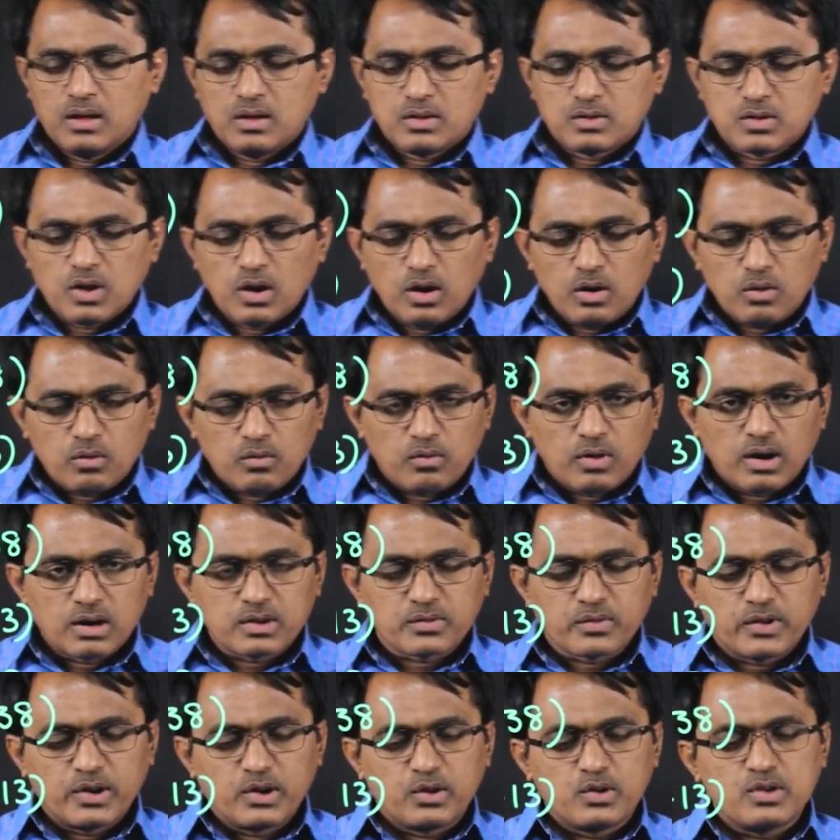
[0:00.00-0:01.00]
So
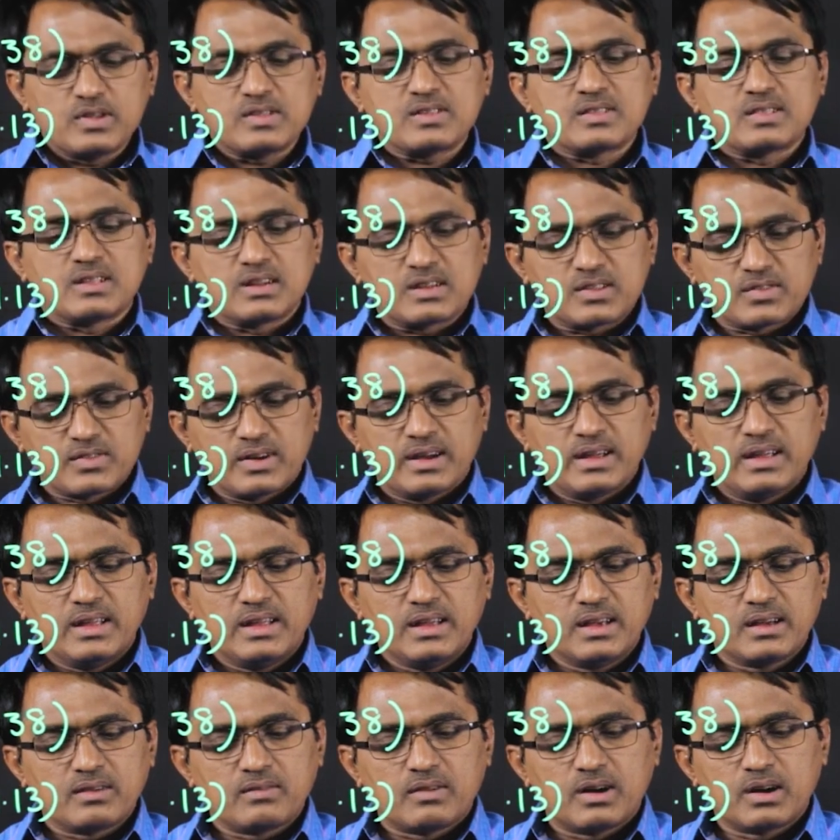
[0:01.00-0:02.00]
what we do is, that's why
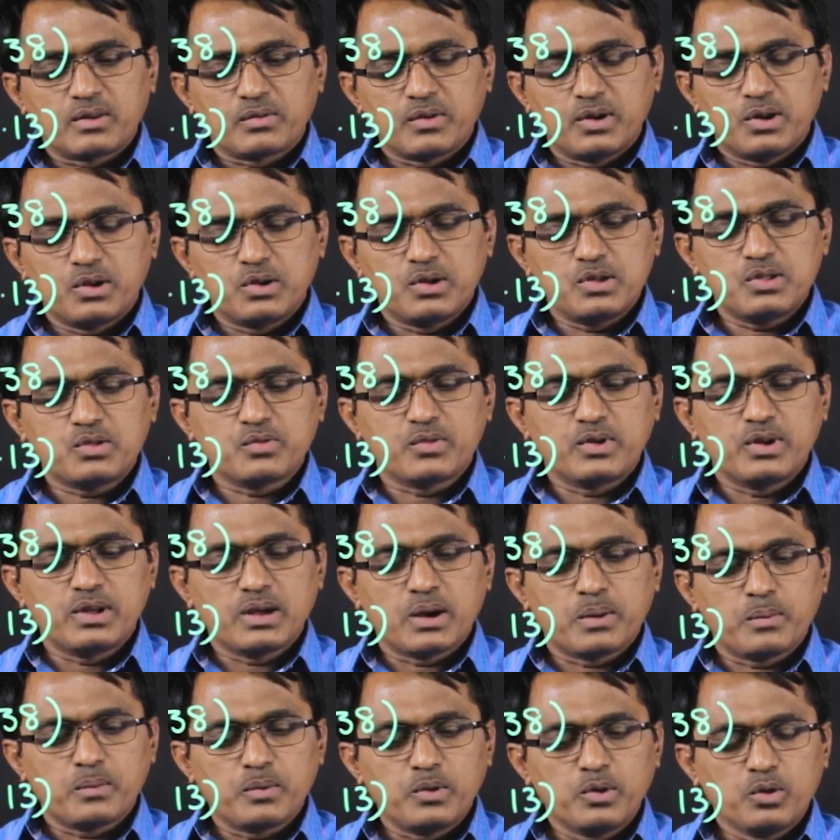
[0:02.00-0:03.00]
here what we do is
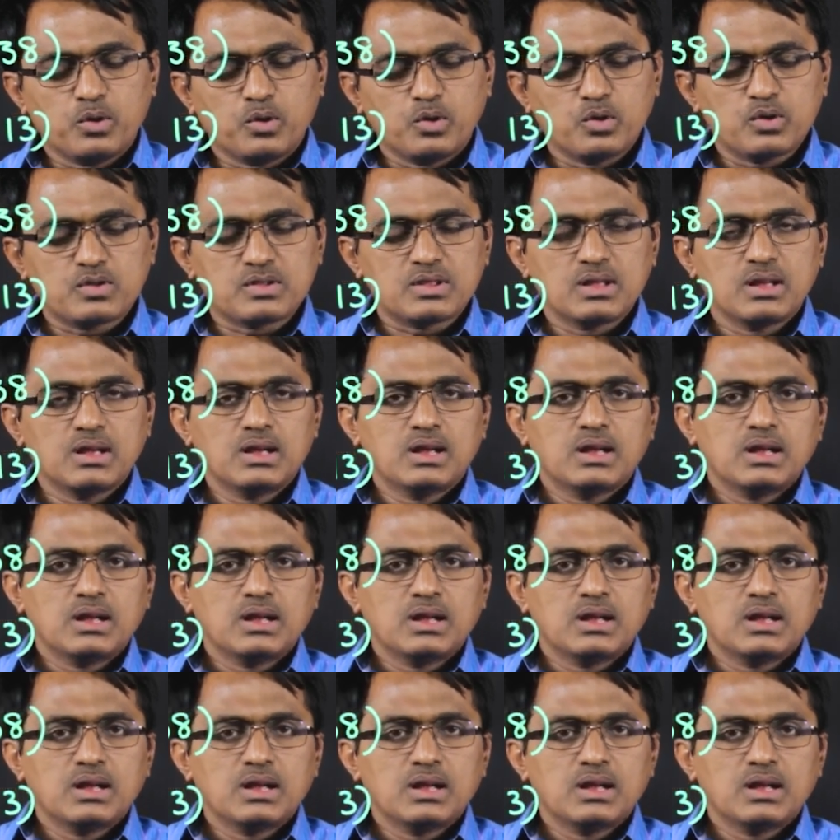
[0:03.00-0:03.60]
we use